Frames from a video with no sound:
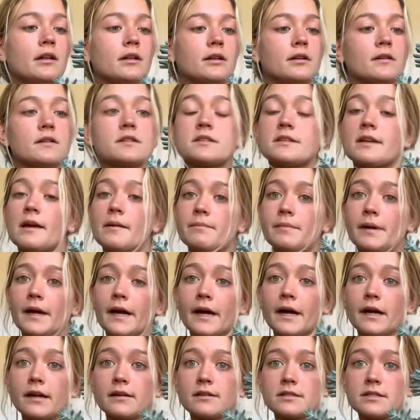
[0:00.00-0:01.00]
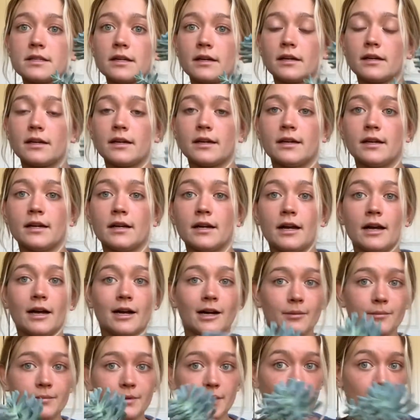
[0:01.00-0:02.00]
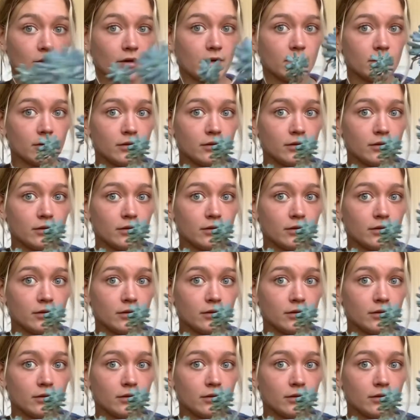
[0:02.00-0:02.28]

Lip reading: little setback to help you grow.